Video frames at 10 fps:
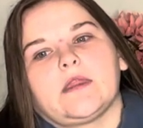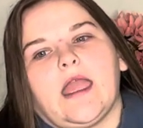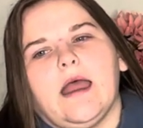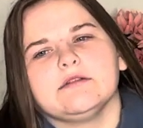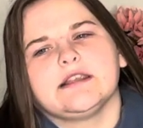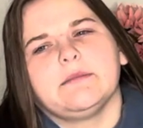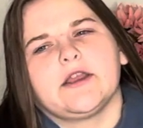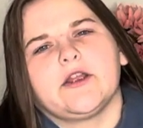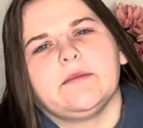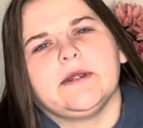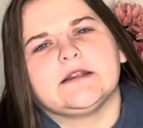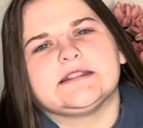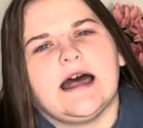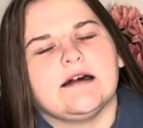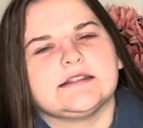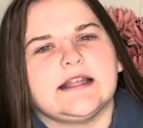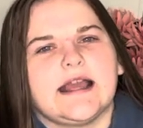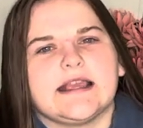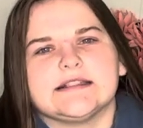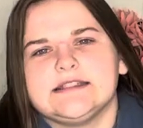was at my grandparents' house, and I
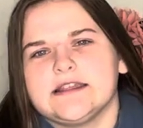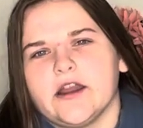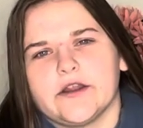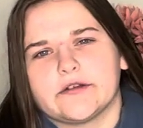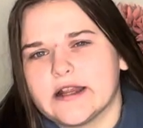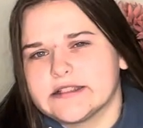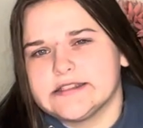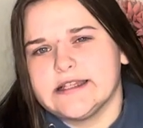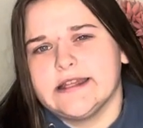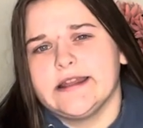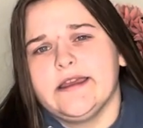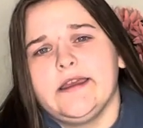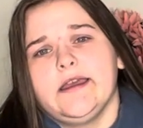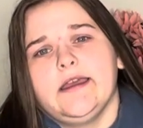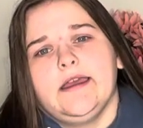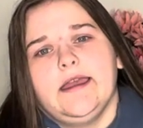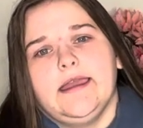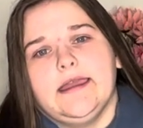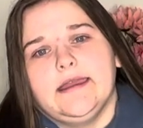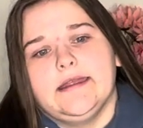guess he got arrested
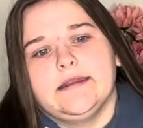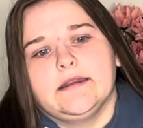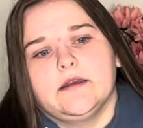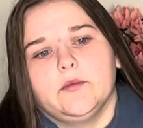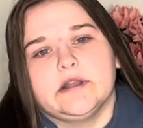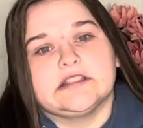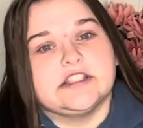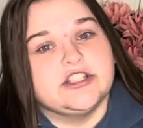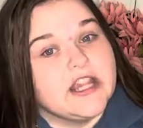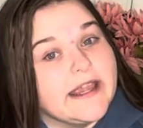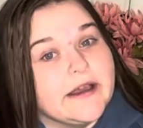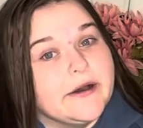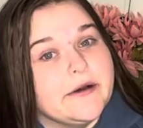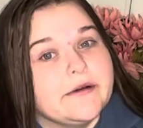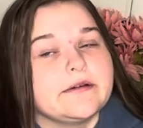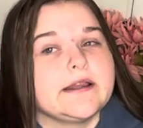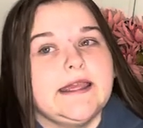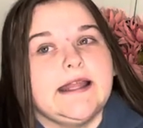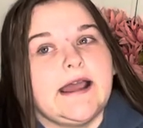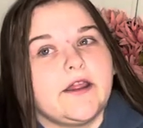and went to jail,
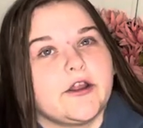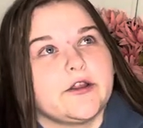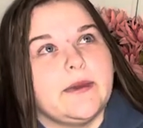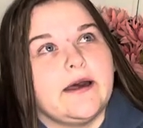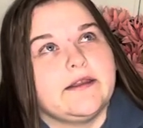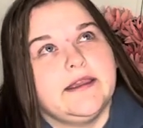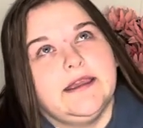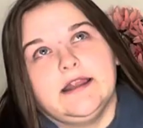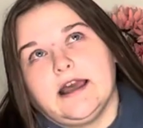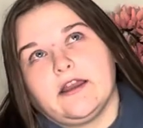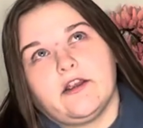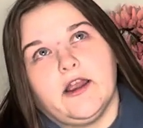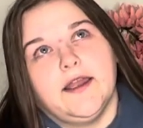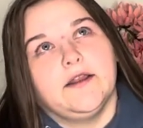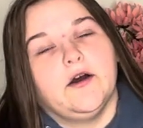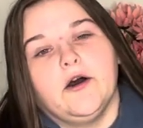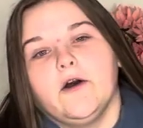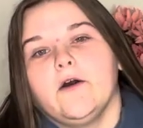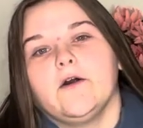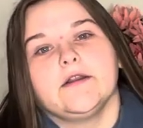and I heard about it and I cried
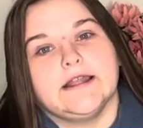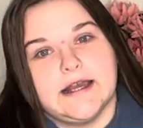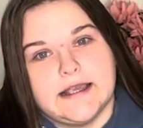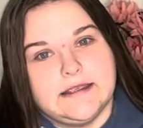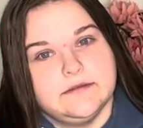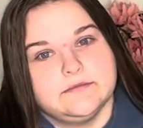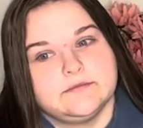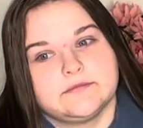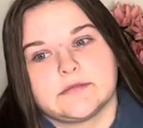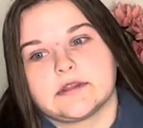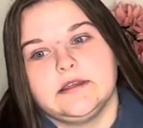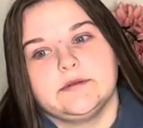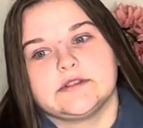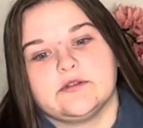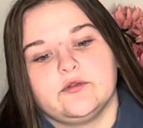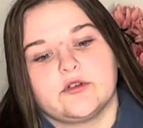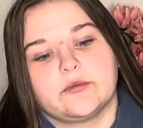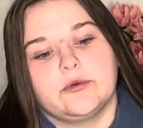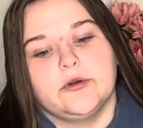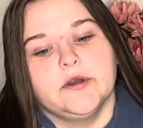all night. It was
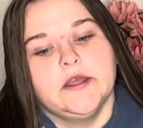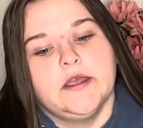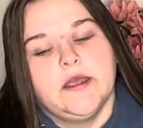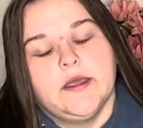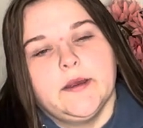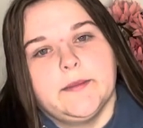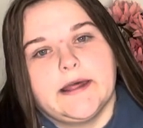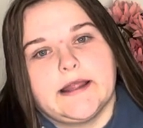horrible. But